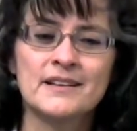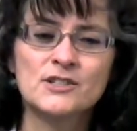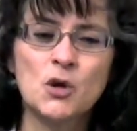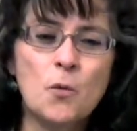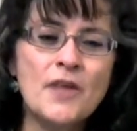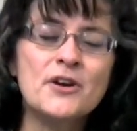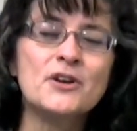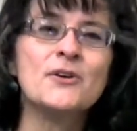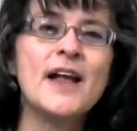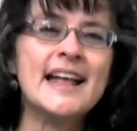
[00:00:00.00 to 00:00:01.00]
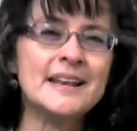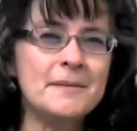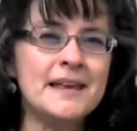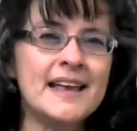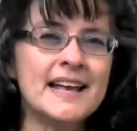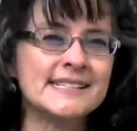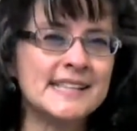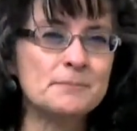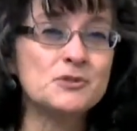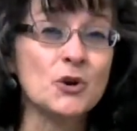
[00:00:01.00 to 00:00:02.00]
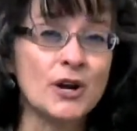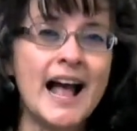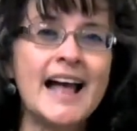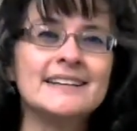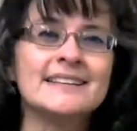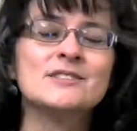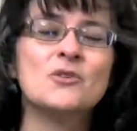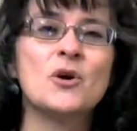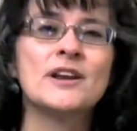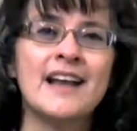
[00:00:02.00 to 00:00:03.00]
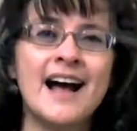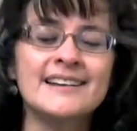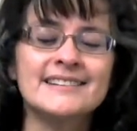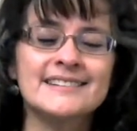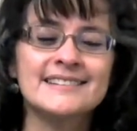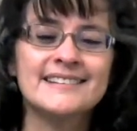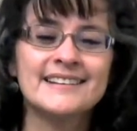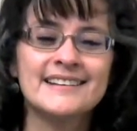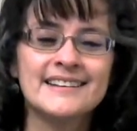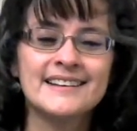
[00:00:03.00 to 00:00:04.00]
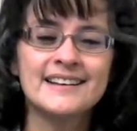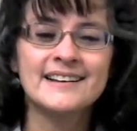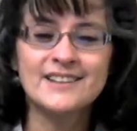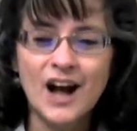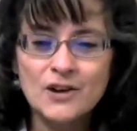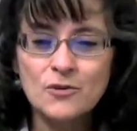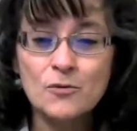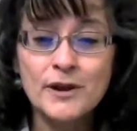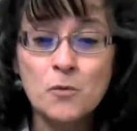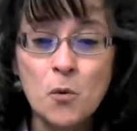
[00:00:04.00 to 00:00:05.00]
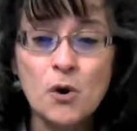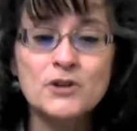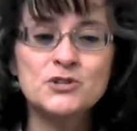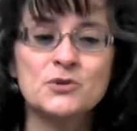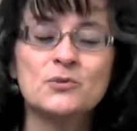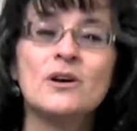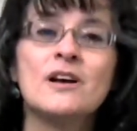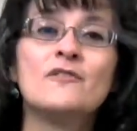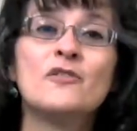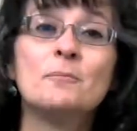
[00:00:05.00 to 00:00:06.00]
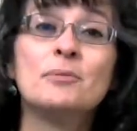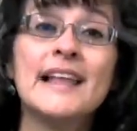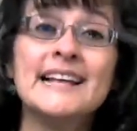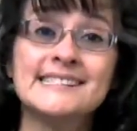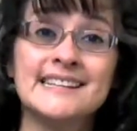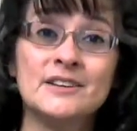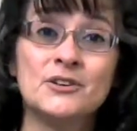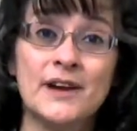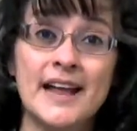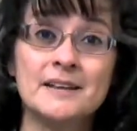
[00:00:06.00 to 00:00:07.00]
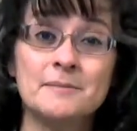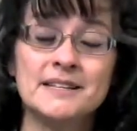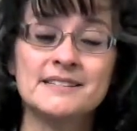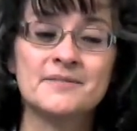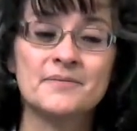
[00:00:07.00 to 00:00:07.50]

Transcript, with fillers: So whether your enemy accepts your kindness or not, God will reward you for blessing your enemies.